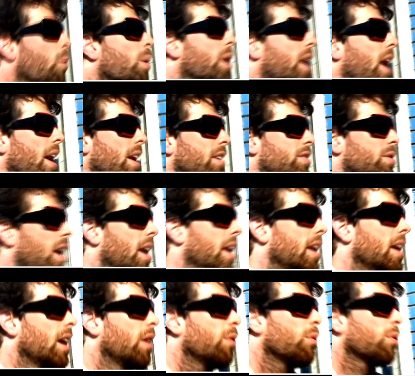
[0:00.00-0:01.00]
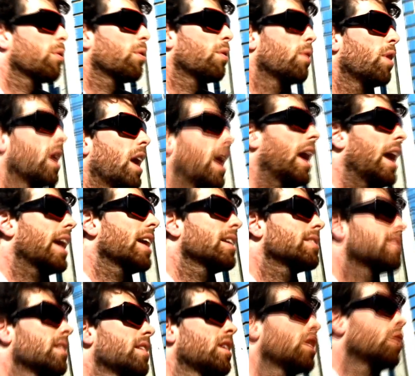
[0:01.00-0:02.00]
We're kind of trying to, I
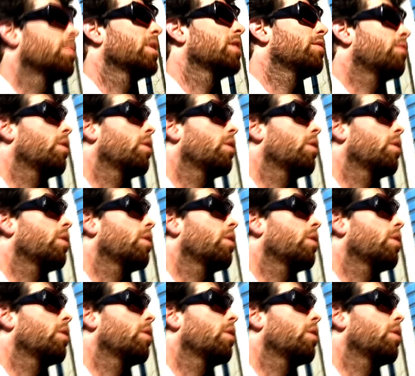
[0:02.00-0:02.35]
guess a little bit